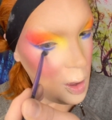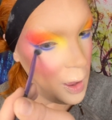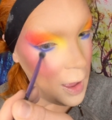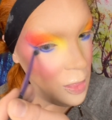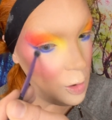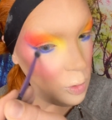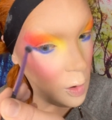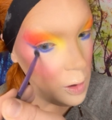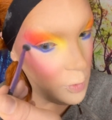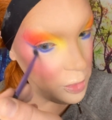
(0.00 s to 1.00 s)
And then we'll go
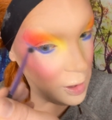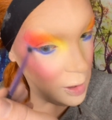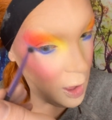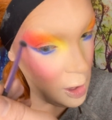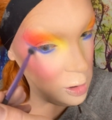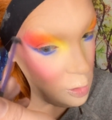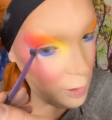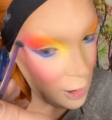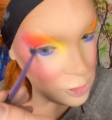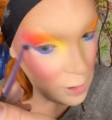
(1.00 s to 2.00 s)
in with a nude
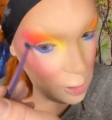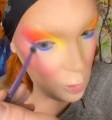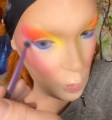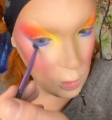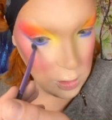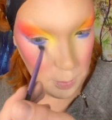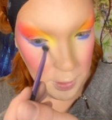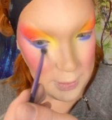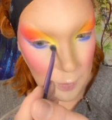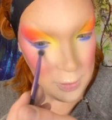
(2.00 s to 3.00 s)
eyeshadow to
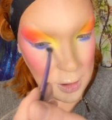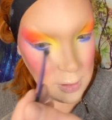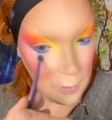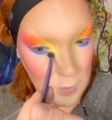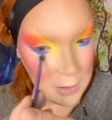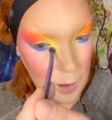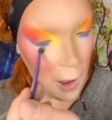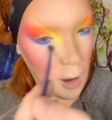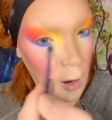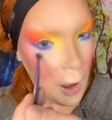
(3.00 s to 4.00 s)
blend out the edges of the
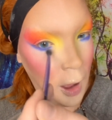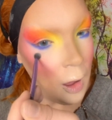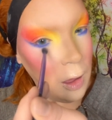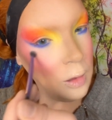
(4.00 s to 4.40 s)
entire eye.